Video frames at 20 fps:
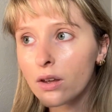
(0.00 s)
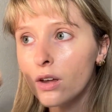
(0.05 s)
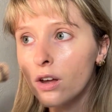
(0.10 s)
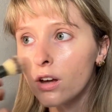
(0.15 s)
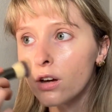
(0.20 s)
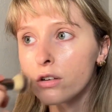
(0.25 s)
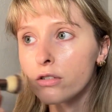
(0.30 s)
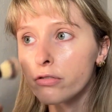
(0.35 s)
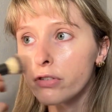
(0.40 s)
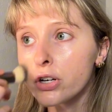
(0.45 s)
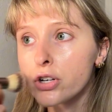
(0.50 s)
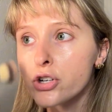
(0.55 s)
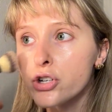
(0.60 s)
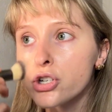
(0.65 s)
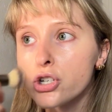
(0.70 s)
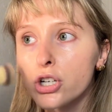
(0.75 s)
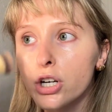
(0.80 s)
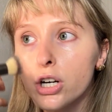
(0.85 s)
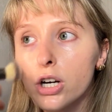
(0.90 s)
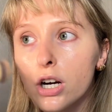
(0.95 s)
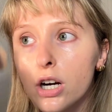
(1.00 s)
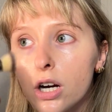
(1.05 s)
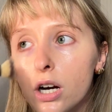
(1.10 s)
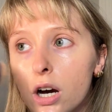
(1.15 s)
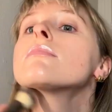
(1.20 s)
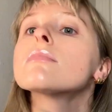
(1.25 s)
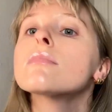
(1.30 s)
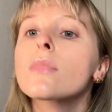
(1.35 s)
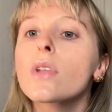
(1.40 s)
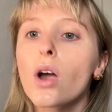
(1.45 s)
For sure.
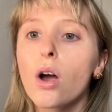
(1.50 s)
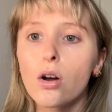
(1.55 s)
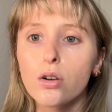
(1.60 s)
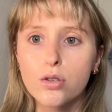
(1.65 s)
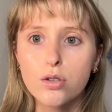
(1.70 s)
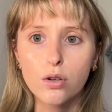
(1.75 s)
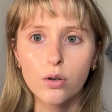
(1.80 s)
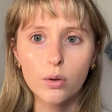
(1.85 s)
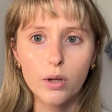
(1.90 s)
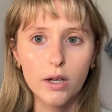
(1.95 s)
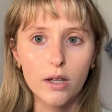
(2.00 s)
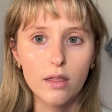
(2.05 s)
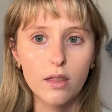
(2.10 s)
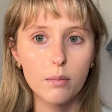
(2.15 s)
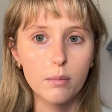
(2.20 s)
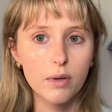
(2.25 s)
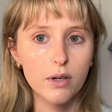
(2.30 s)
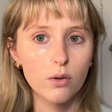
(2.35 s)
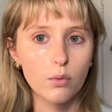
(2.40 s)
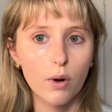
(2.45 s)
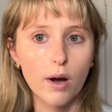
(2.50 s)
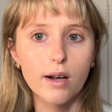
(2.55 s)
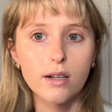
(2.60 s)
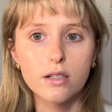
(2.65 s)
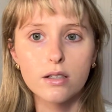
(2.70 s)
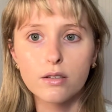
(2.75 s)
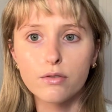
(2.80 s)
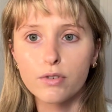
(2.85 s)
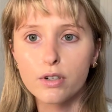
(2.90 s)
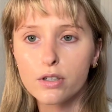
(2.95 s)
Also, like the
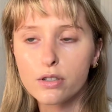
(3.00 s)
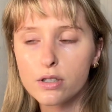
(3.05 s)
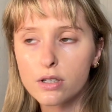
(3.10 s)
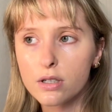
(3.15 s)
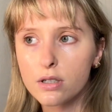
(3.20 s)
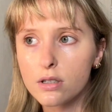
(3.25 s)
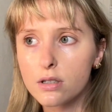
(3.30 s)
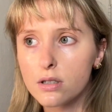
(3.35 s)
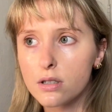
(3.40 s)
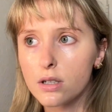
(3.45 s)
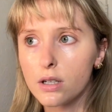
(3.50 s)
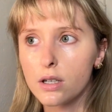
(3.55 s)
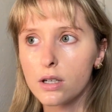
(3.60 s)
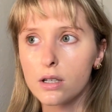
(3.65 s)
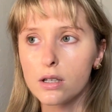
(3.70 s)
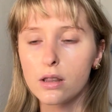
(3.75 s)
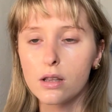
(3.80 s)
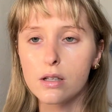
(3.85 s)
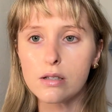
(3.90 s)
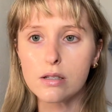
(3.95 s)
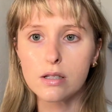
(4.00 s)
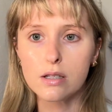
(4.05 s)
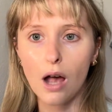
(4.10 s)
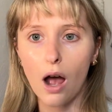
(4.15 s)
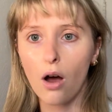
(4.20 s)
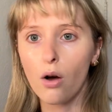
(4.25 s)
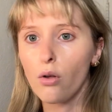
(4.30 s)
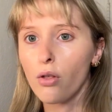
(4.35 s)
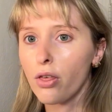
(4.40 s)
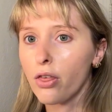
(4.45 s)
Midwest versus like the
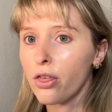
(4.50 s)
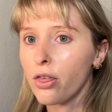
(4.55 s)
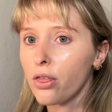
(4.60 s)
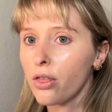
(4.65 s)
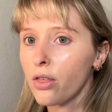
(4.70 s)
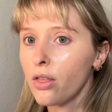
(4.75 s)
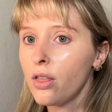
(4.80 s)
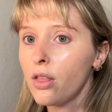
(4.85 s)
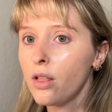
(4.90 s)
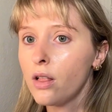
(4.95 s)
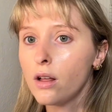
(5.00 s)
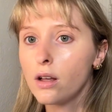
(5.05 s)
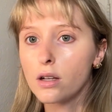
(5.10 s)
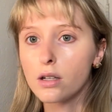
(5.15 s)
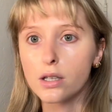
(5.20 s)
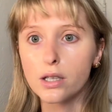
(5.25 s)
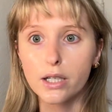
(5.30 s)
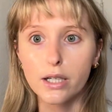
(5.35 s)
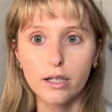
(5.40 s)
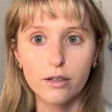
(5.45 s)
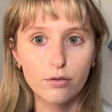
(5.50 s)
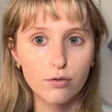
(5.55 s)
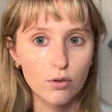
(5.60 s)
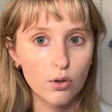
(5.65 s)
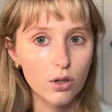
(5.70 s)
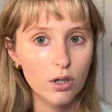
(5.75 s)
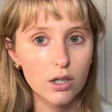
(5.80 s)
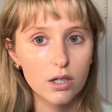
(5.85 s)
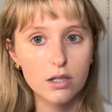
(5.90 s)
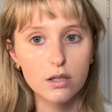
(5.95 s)
South, like
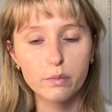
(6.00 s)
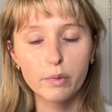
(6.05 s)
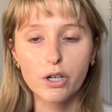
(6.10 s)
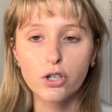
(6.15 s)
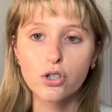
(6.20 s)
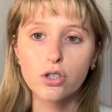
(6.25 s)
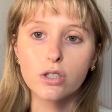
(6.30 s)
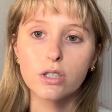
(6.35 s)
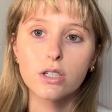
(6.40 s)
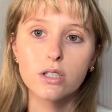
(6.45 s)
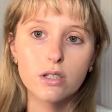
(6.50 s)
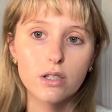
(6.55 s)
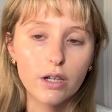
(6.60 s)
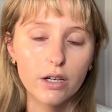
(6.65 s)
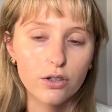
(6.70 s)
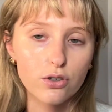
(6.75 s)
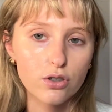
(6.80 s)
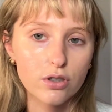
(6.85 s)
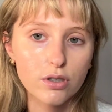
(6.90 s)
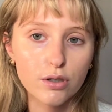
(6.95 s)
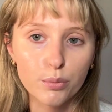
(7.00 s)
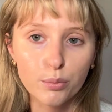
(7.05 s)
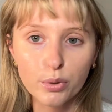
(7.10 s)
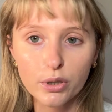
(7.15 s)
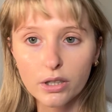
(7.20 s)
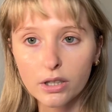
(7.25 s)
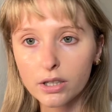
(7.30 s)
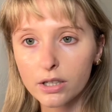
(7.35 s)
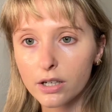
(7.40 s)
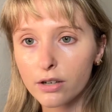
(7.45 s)
Florida especially, is like just
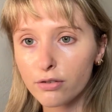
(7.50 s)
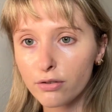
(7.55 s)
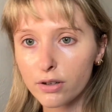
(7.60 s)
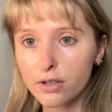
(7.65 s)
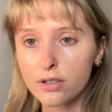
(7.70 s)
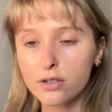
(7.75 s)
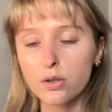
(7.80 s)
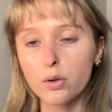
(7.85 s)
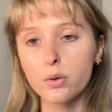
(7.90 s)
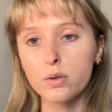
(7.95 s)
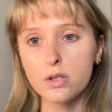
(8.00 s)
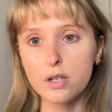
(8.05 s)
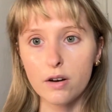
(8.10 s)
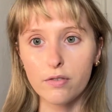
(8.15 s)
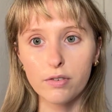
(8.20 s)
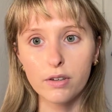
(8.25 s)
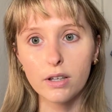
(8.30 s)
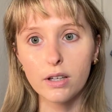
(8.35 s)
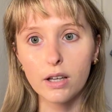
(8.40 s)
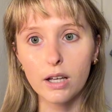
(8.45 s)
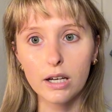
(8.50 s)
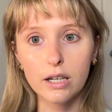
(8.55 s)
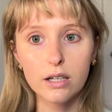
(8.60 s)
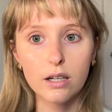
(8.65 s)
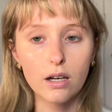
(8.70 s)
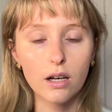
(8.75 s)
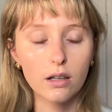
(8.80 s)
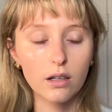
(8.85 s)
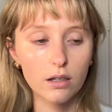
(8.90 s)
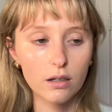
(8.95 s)
completely different. So it was definitely like
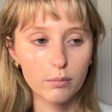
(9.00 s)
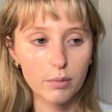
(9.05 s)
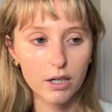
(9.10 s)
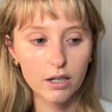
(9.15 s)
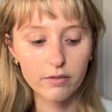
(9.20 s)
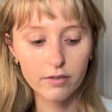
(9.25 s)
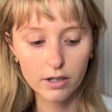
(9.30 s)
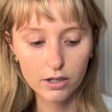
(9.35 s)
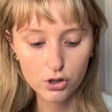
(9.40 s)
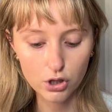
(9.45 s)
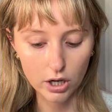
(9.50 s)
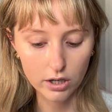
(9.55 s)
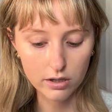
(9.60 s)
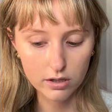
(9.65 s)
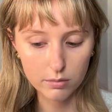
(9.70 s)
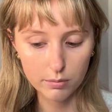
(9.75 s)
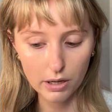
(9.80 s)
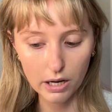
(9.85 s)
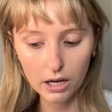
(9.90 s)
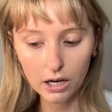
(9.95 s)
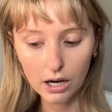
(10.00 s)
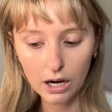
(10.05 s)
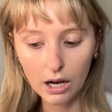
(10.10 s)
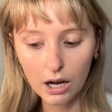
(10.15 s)
a little bit of an adjustment,